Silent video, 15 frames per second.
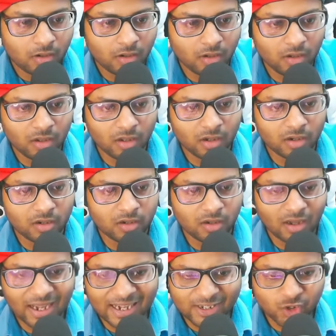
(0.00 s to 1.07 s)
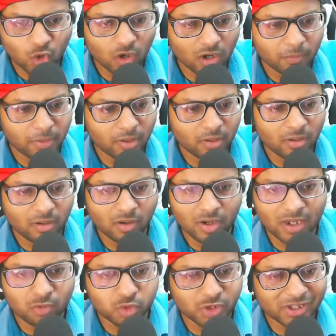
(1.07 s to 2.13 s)
And ice orb. Okay,
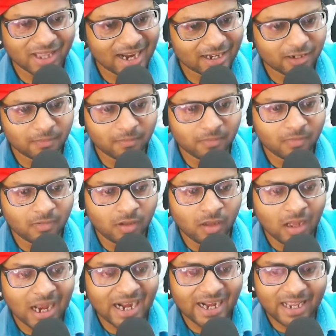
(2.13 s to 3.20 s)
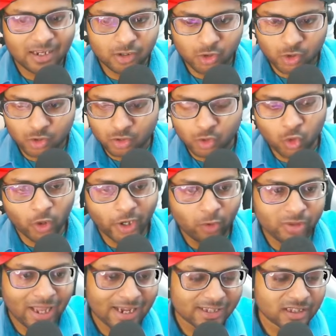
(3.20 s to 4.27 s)
you see that. And I showed you
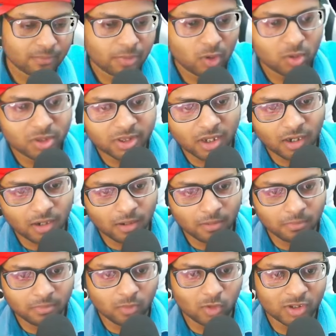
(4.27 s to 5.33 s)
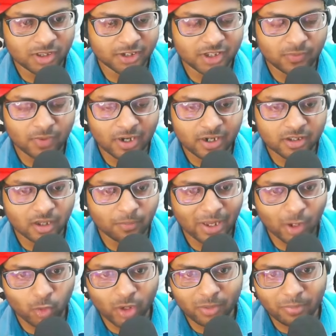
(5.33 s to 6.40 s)
the example with this event, the
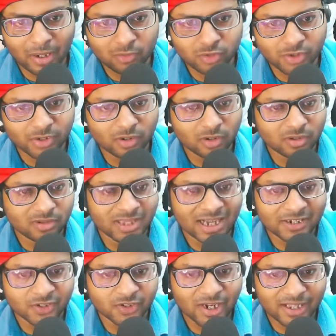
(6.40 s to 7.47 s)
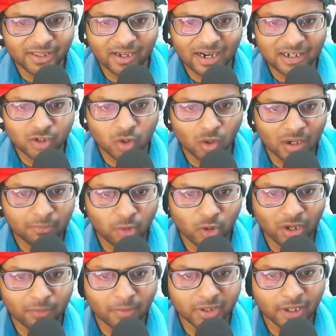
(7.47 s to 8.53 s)
penguin bounce. That's it. I think I talk about
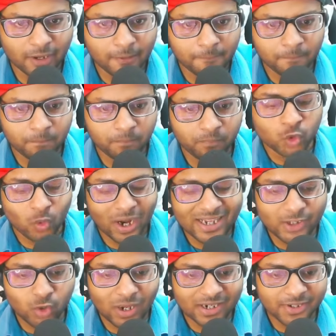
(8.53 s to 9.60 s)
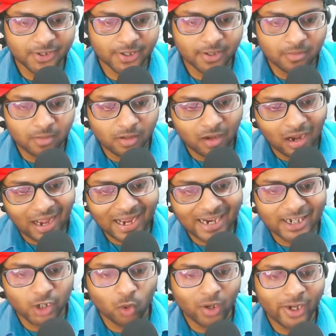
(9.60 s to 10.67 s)
everything. So guys, you can see I
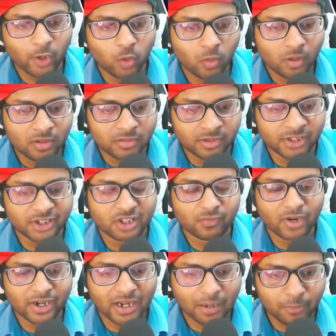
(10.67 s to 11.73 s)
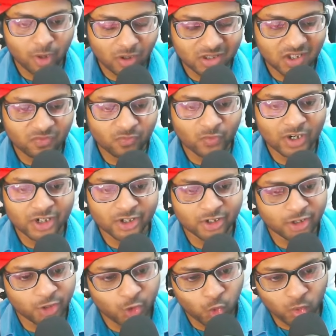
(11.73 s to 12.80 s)
told you this event coming on the 1st
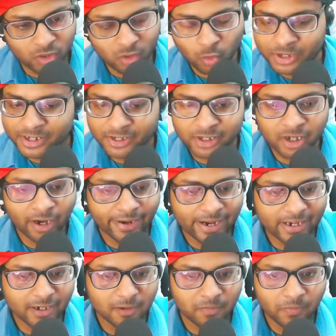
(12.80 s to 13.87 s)
June, which is correct.